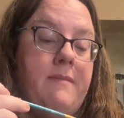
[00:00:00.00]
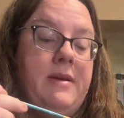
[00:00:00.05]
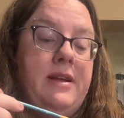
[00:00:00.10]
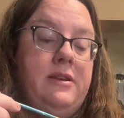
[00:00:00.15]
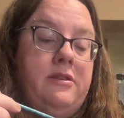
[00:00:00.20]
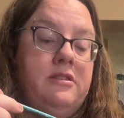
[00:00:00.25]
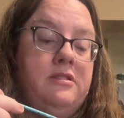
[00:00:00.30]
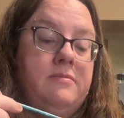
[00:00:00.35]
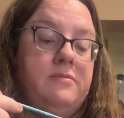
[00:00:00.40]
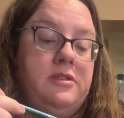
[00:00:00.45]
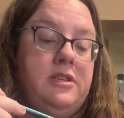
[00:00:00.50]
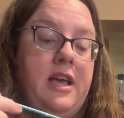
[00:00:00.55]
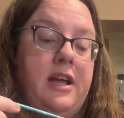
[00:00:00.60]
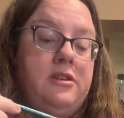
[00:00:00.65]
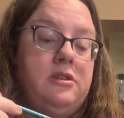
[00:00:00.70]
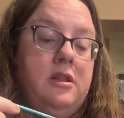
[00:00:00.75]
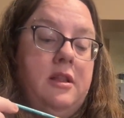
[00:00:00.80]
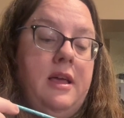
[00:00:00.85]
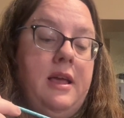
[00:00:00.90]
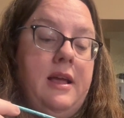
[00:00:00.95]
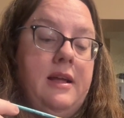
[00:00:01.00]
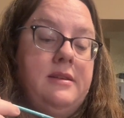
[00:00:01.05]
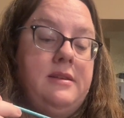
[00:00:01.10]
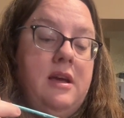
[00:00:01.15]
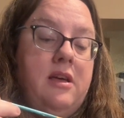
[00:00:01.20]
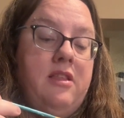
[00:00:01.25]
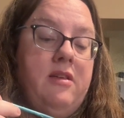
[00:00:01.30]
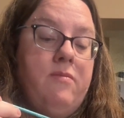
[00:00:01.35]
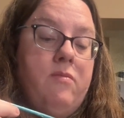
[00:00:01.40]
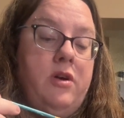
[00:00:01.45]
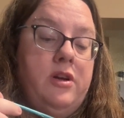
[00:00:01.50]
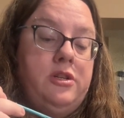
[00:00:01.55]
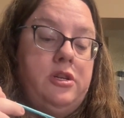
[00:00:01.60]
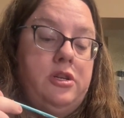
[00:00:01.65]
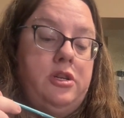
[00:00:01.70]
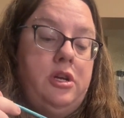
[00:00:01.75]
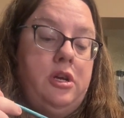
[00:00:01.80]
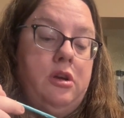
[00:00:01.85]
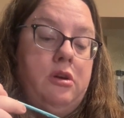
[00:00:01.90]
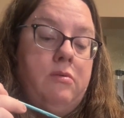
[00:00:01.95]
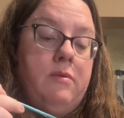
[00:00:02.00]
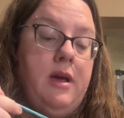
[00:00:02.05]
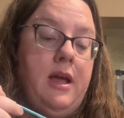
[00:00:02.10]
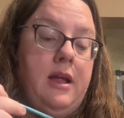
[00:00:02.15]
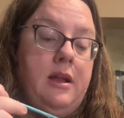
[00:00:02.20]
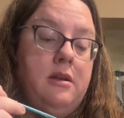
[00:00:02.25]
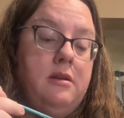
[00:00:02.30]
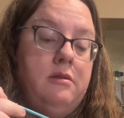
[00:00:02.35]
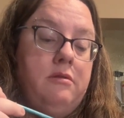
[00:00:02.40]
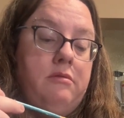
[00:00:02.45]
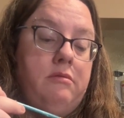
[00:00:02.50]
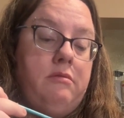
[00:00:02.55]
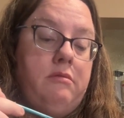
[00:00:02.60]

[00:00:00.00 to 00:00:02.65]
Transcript: me do some scheduling and tell them what to do, and